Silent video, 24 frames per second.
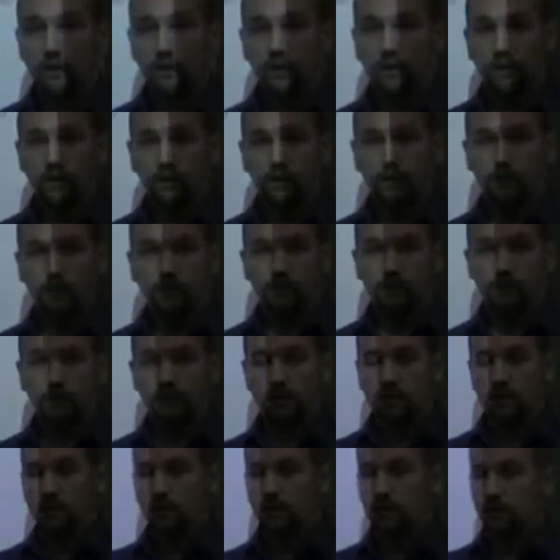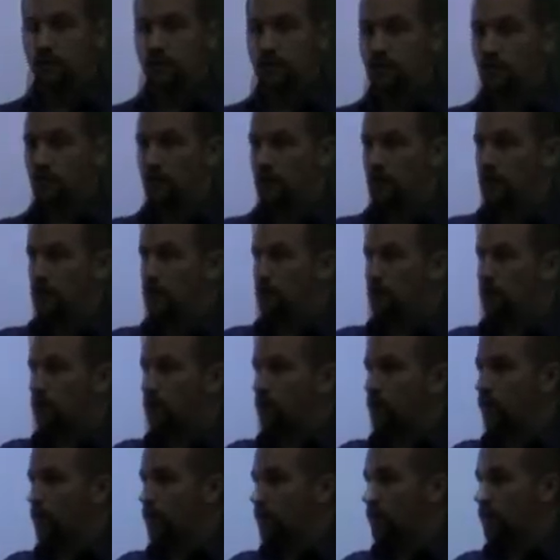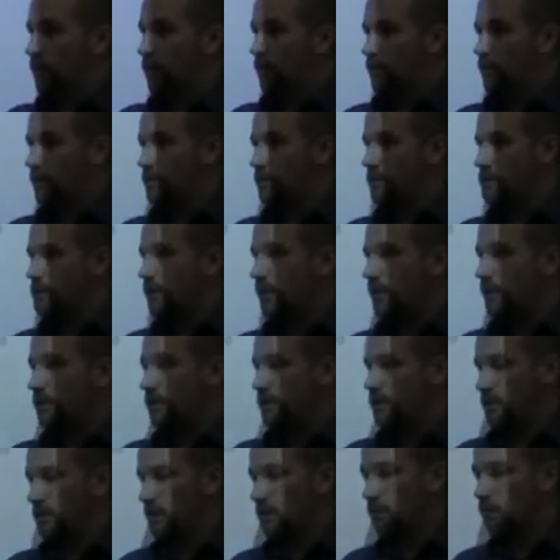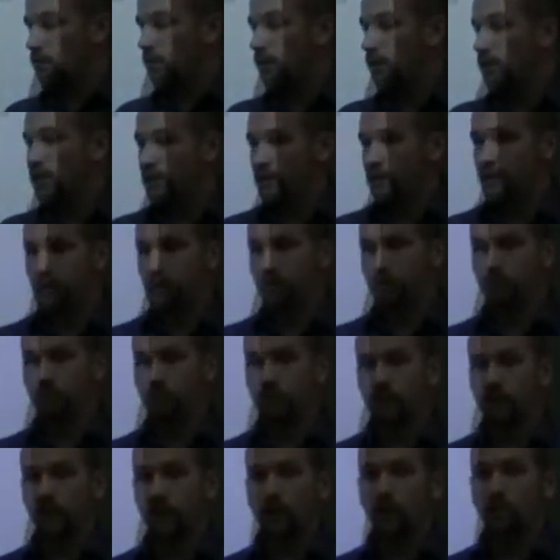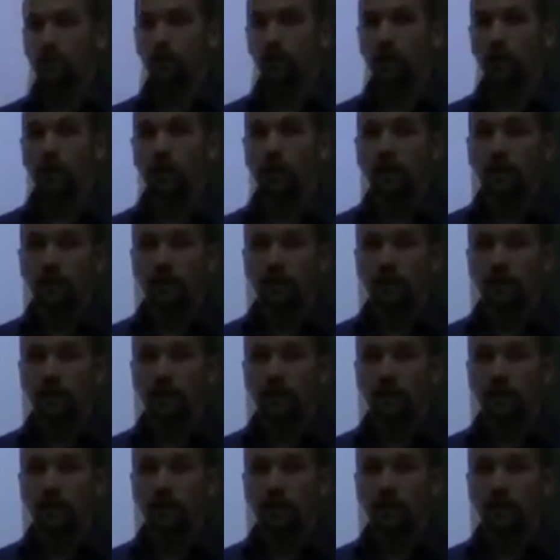right? And where it's not completely scripted anymore,